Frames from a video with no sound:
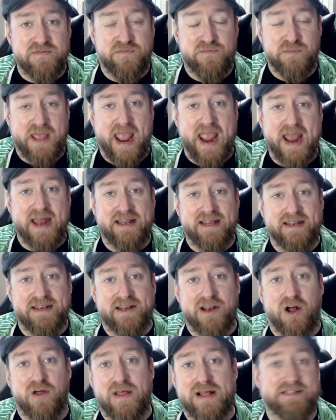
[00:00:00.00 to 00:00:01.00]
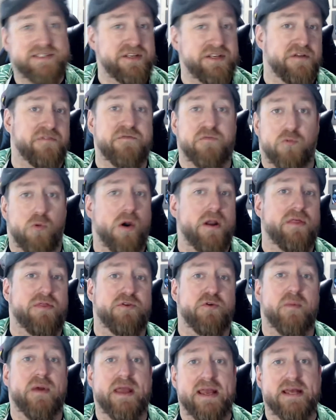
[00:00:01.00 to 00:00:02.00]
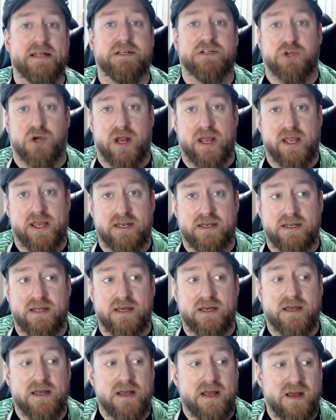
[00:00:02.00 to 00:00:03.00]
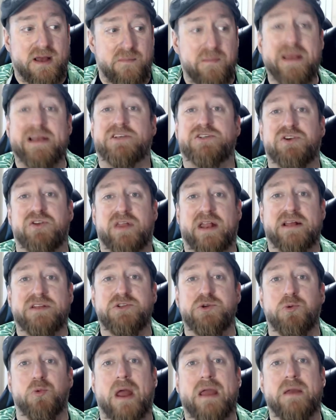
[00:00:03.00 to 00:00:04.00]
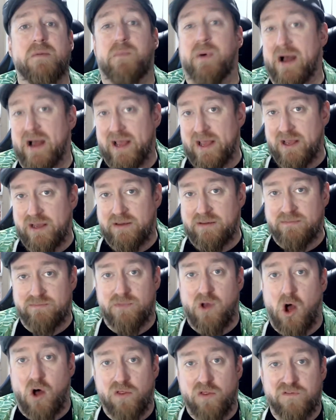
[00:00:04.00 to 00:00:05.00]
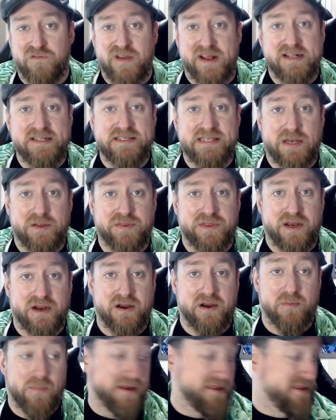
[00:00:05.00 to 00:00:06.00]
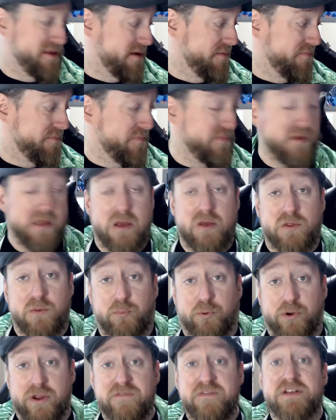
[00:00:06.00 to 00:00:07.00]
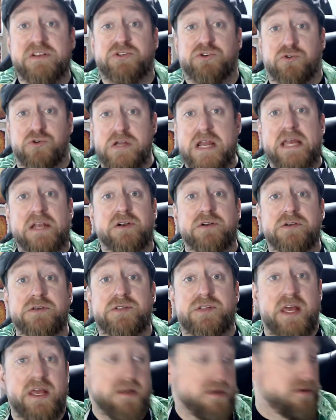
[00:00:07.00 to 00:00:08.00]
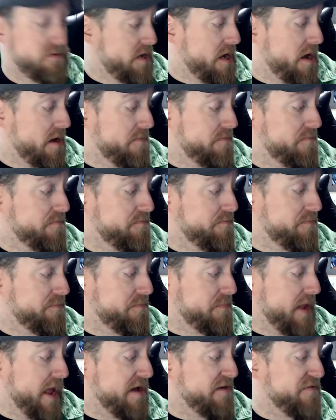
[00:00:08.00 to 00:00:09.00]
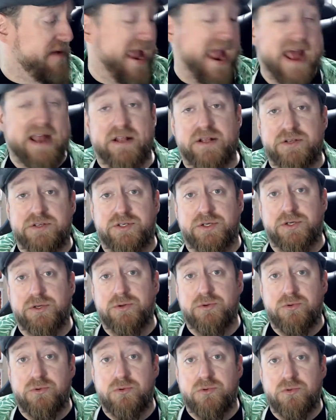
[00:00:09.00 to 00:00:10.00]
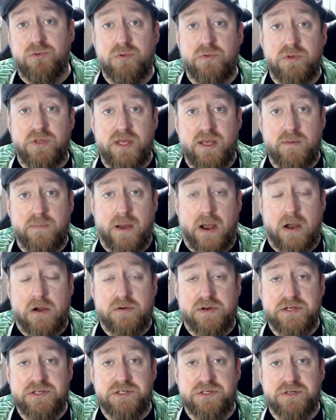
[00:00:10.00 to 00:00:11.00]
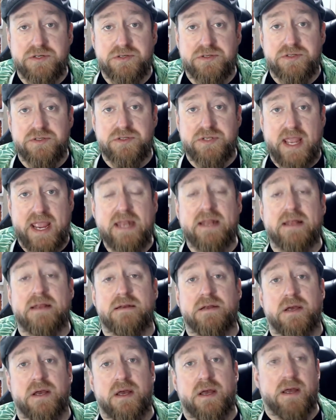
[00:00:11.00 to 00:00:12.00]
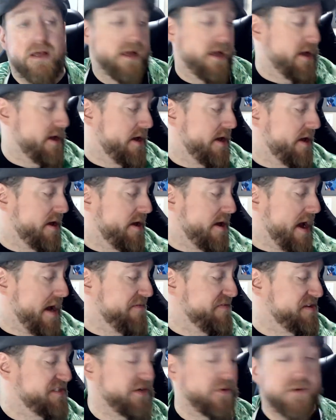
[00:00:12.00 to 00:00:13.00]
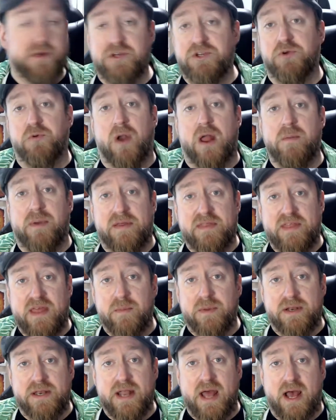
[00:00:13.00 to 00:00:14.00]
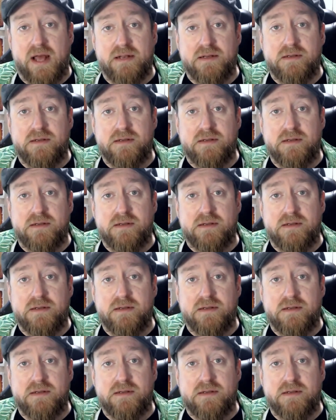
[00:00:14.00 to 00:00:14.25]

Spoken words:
canon and all that stuff running through my head to try and make sure that I do right by all the fans out there and by the previous creators that have added to the Power Rangers canon. Obviously, I want to do right by them and not